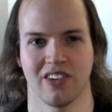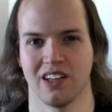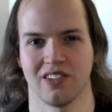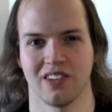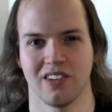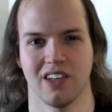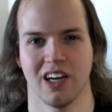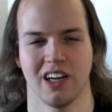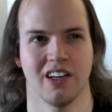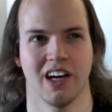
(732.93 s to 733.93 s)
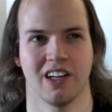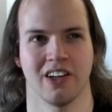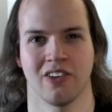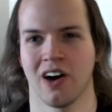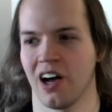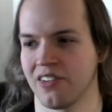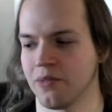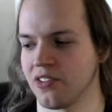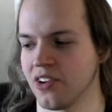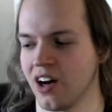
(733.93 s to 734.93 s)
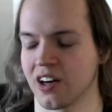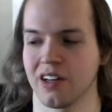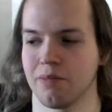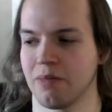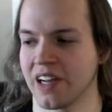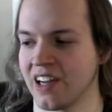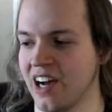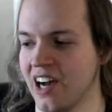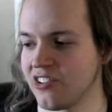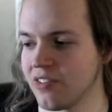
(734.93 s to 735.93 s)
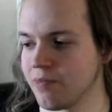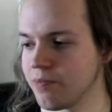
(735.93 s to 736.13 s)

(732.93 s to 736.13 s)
and yet another awesome song. My gosh.